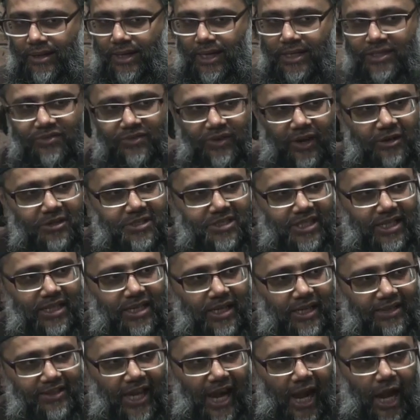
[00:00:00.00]
As far as
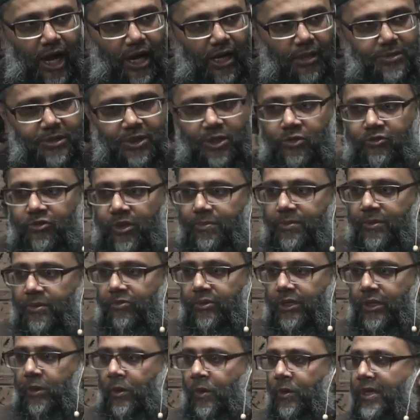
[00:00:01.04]
the Arabs could
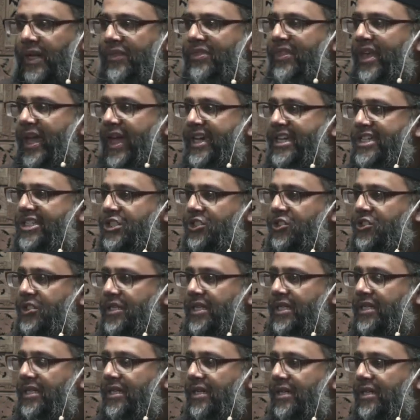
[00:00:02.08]
recall in their
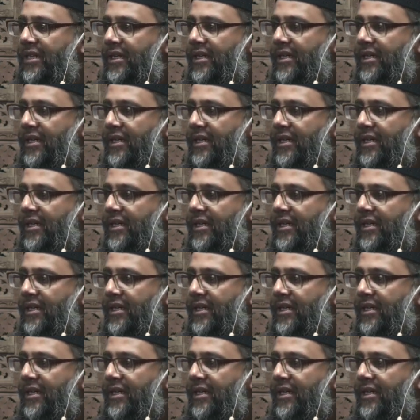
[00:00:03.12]
history,